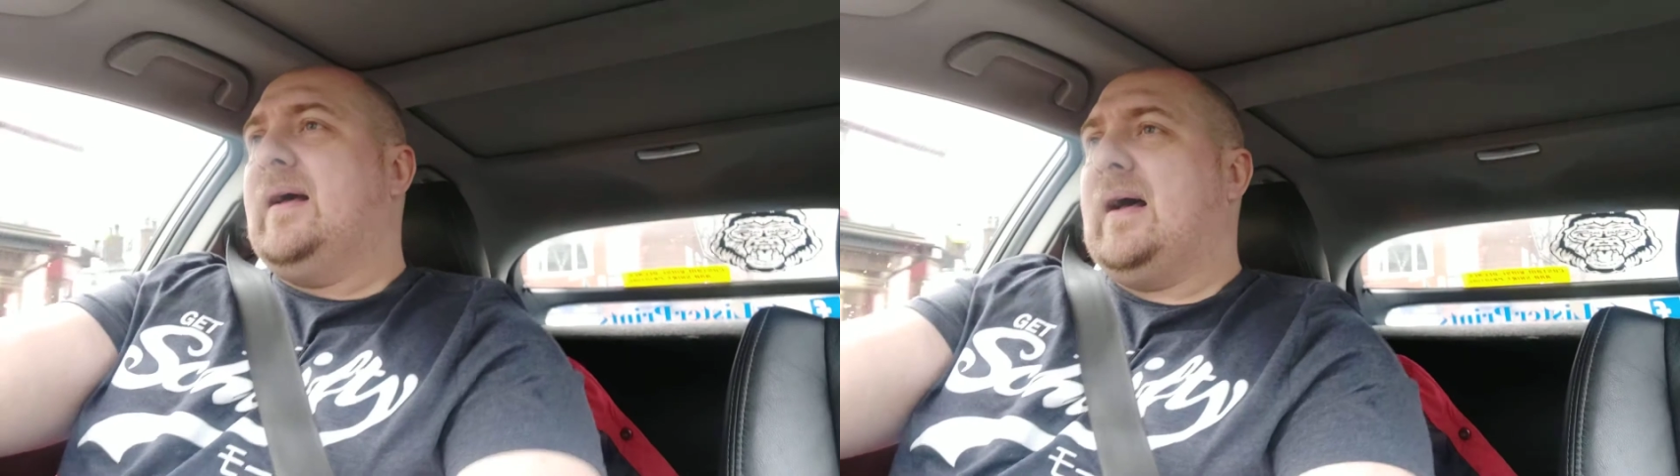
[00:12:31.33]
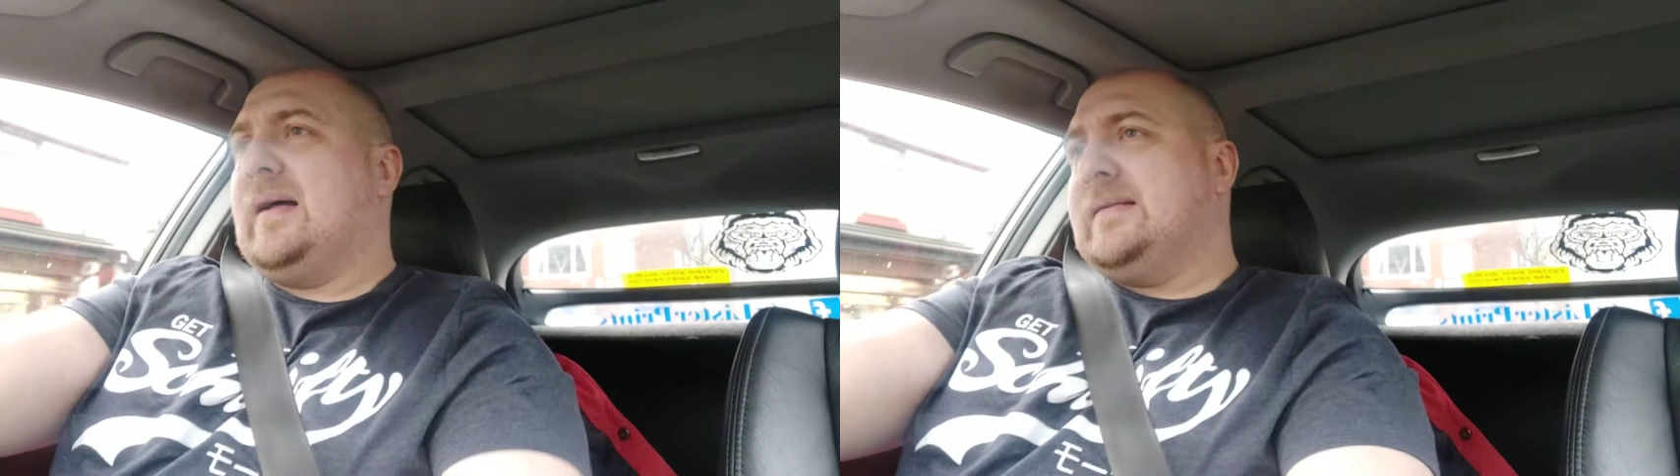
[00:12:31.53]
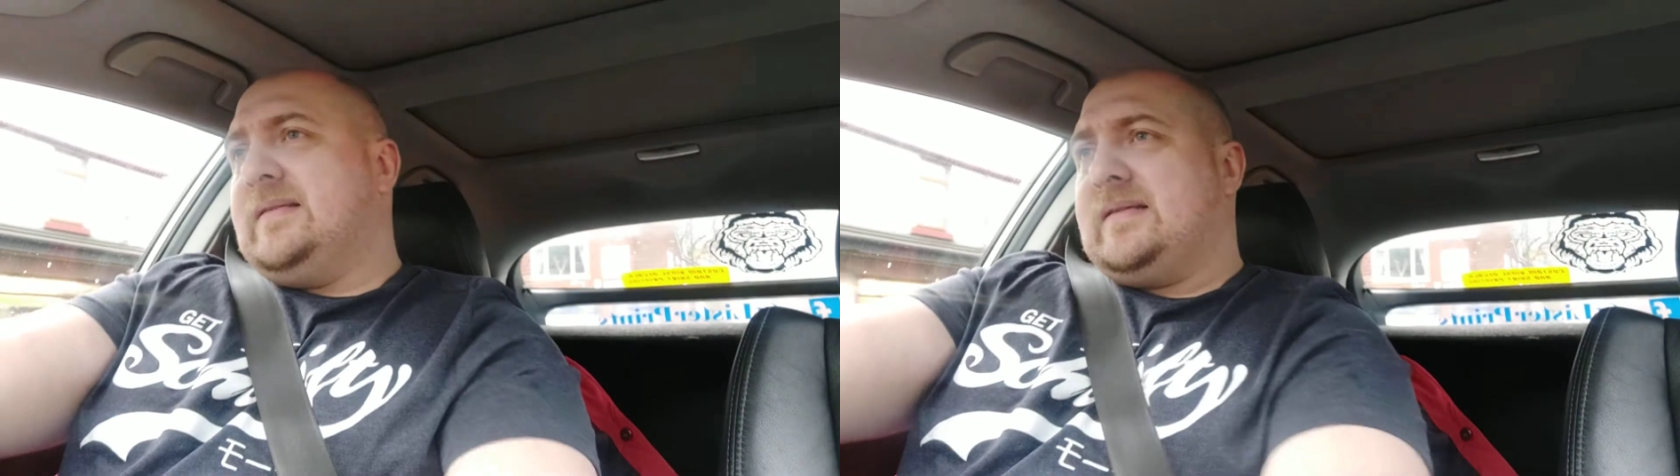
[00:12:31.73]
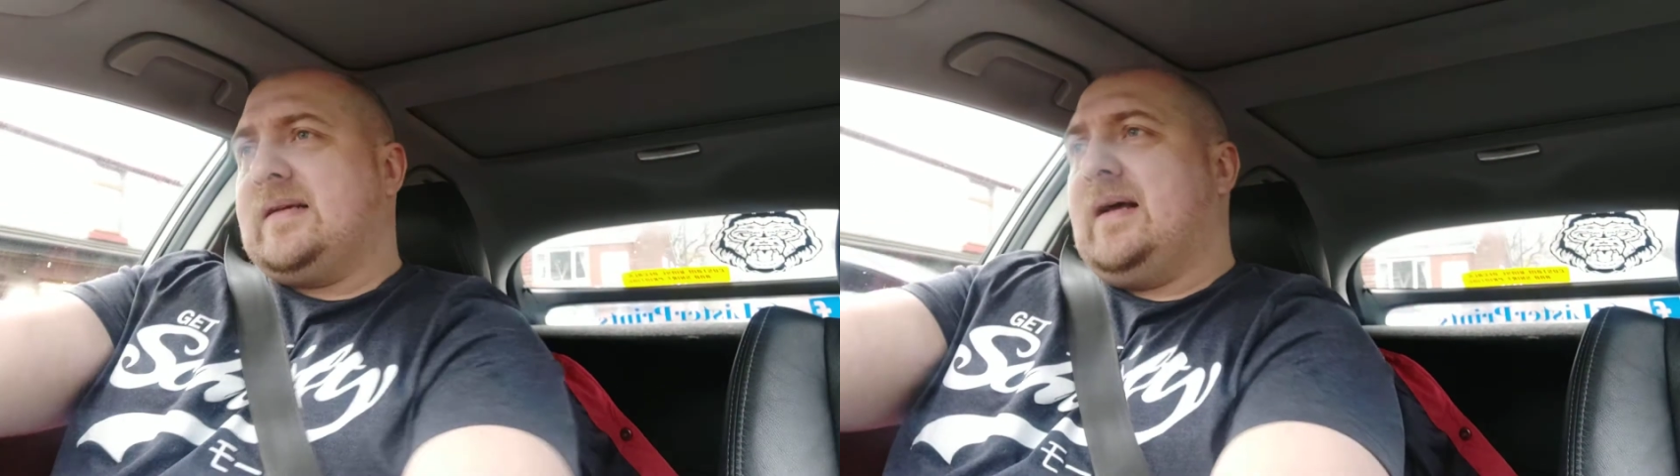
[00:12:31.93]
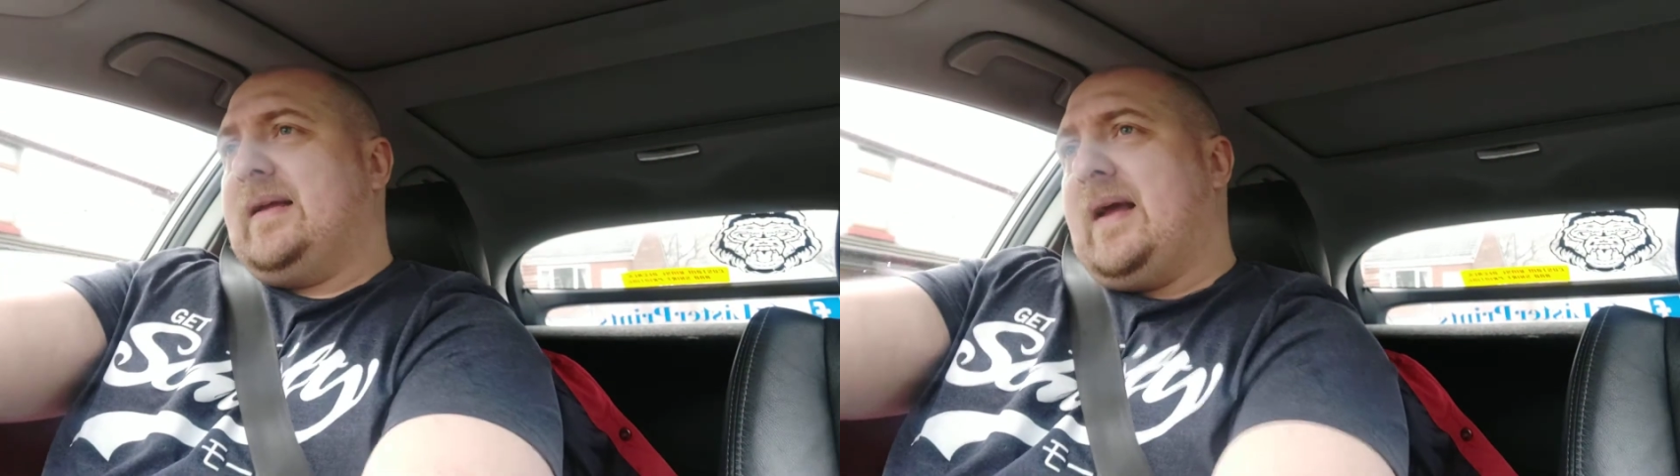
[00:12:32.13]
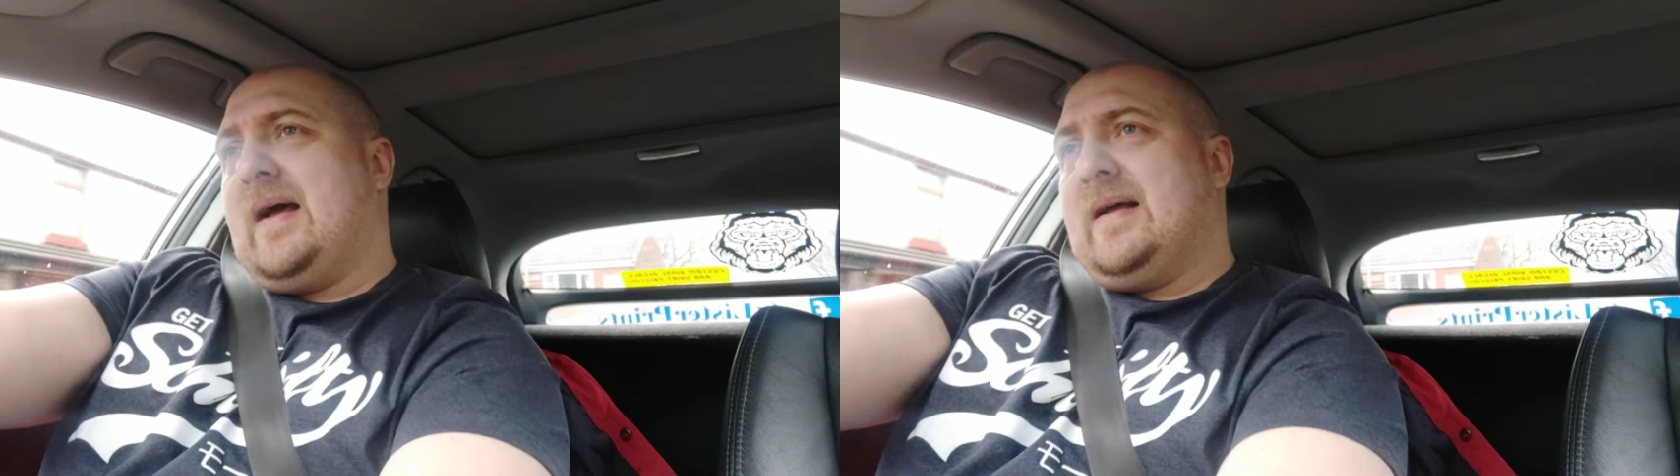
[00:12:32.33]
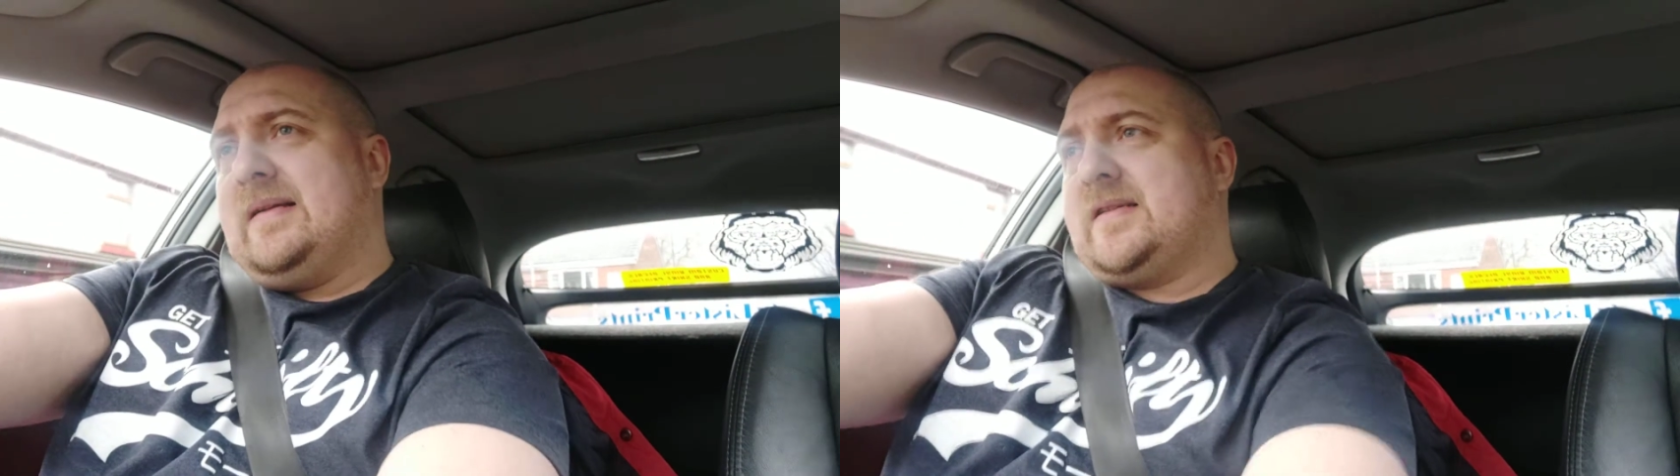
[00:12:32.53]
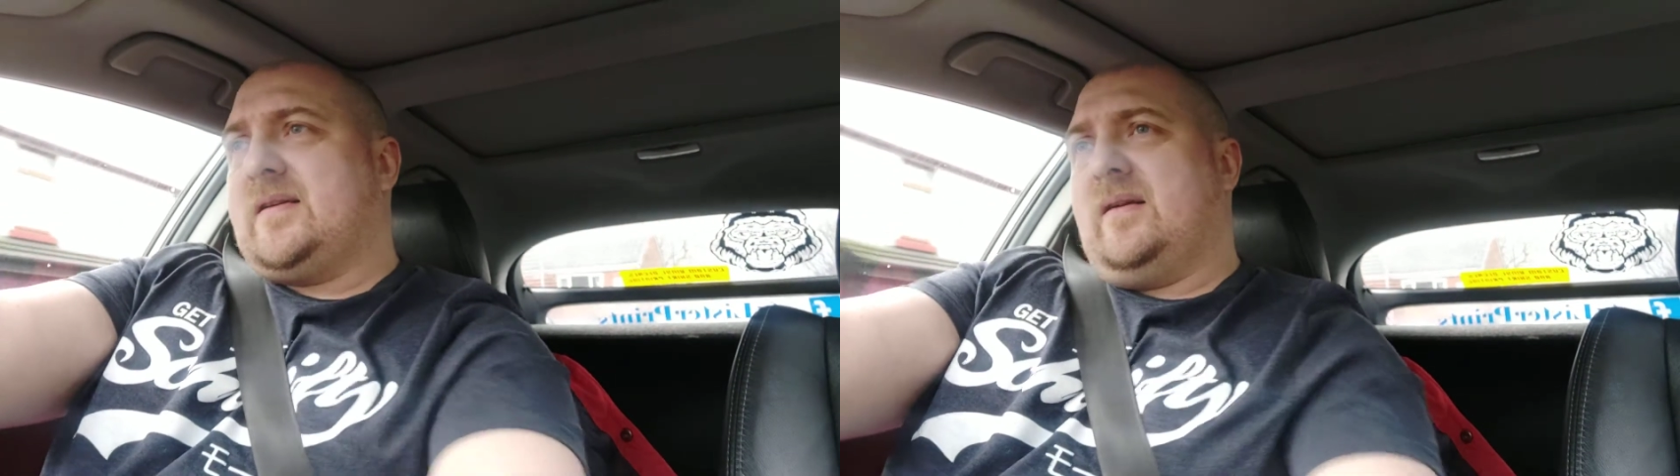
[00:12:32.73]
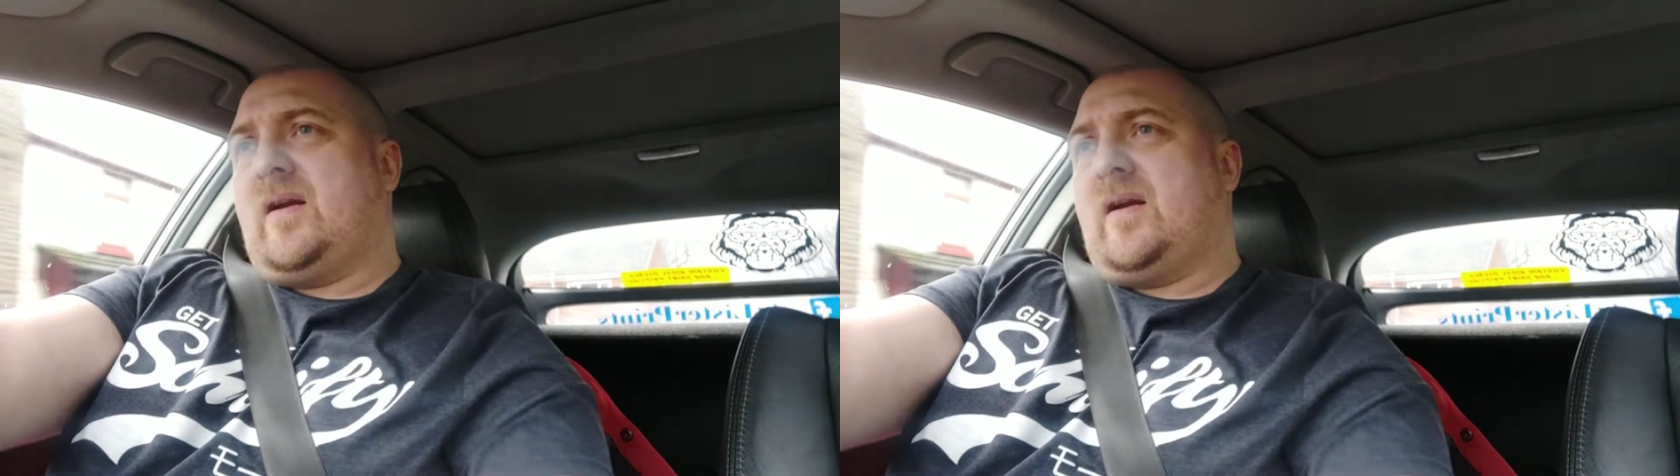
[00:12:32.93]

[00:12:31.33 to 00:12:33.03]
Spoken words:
And it's